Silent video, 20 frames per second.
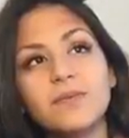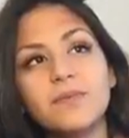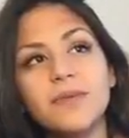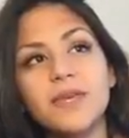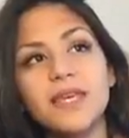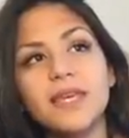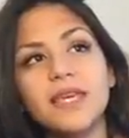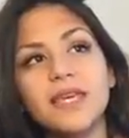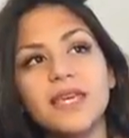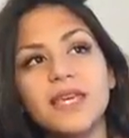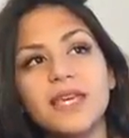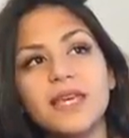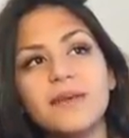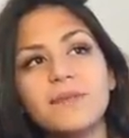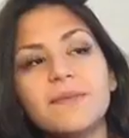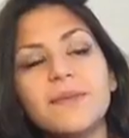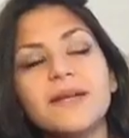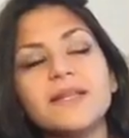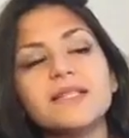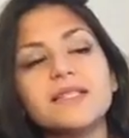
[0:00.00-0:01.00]
me,
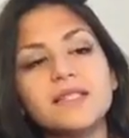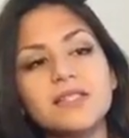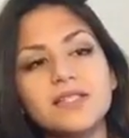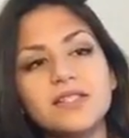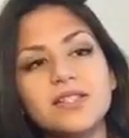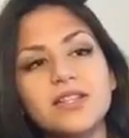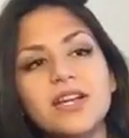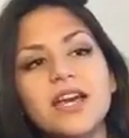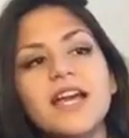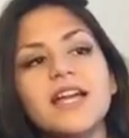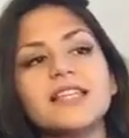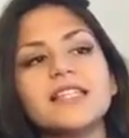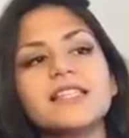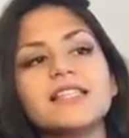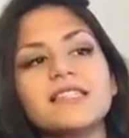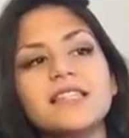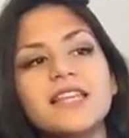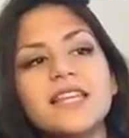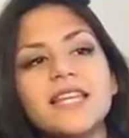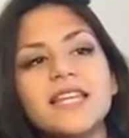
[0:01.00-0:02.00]
my sister, and
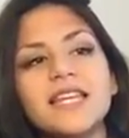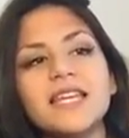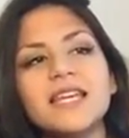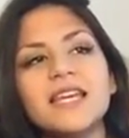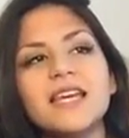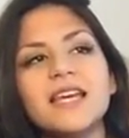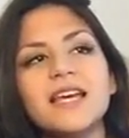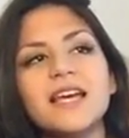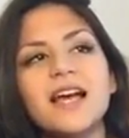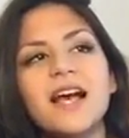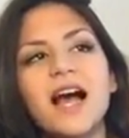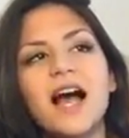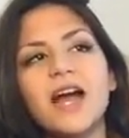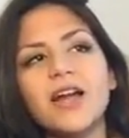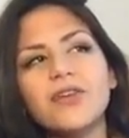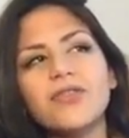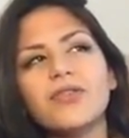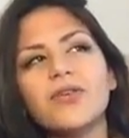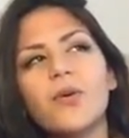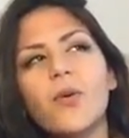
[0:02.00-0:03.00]
this lady, I
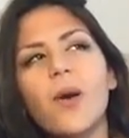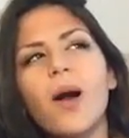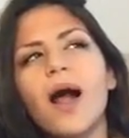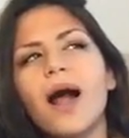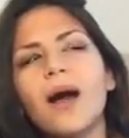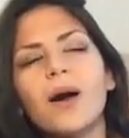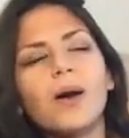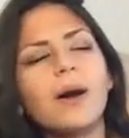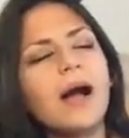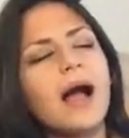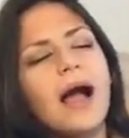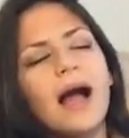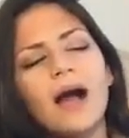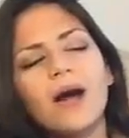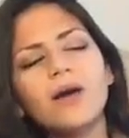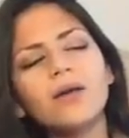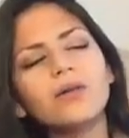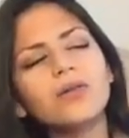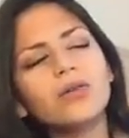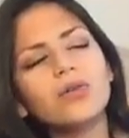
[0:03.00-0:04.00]
don't know
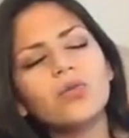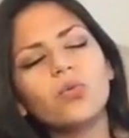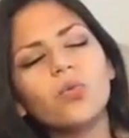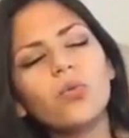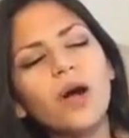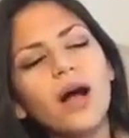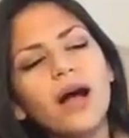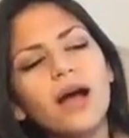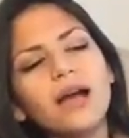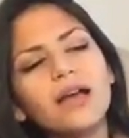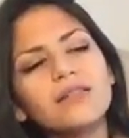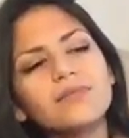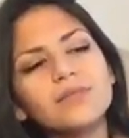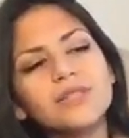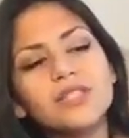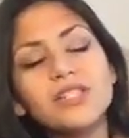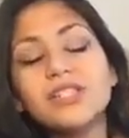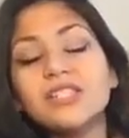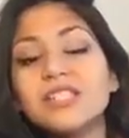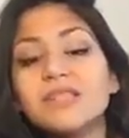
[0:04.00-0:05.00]
how or why, but
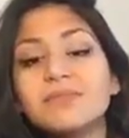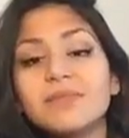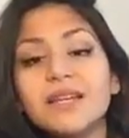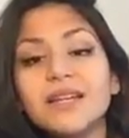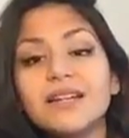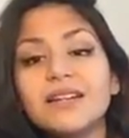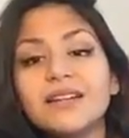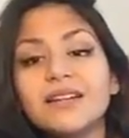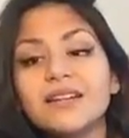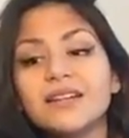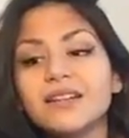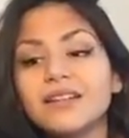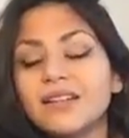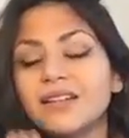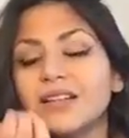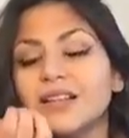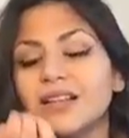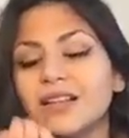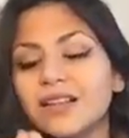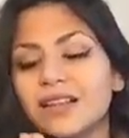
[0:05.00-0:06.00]
she seemed like a
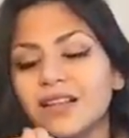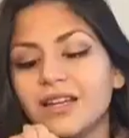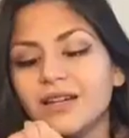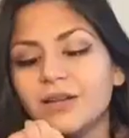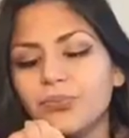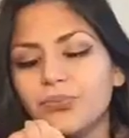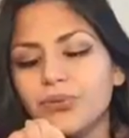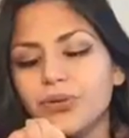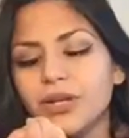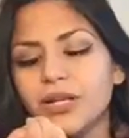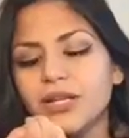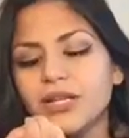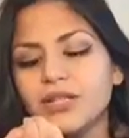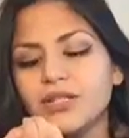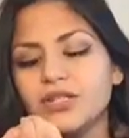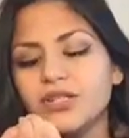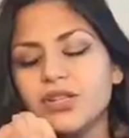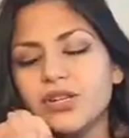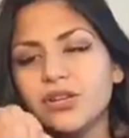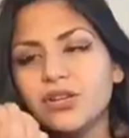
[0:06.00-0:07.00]

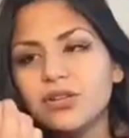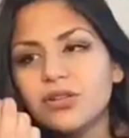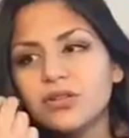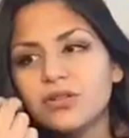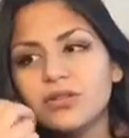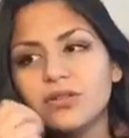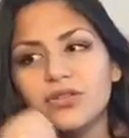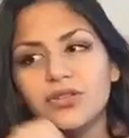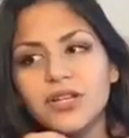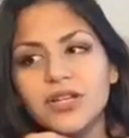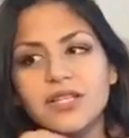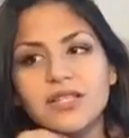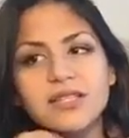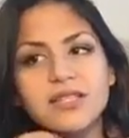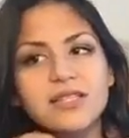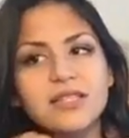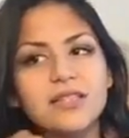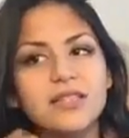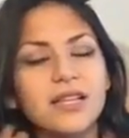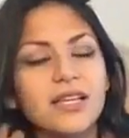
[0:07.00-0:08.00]
pretty chill,
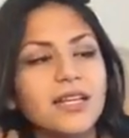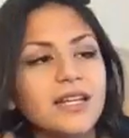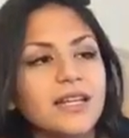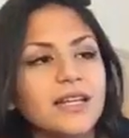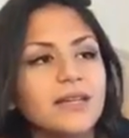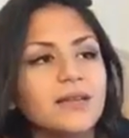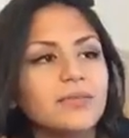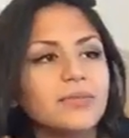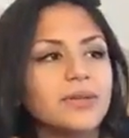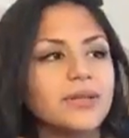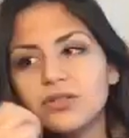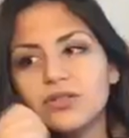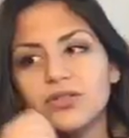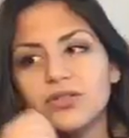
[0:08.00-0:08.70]
crazy lady.